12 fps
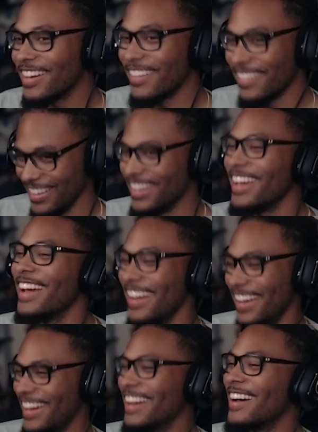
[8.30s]

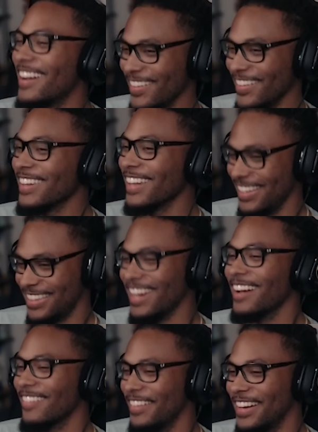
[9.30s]
Yeah, we like
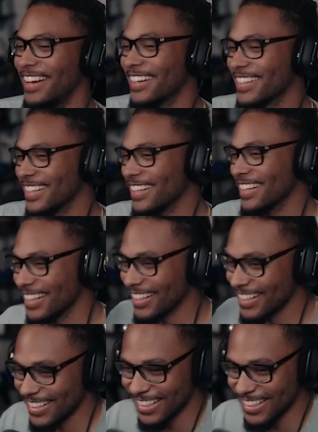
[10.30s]
that reaction. Chill out.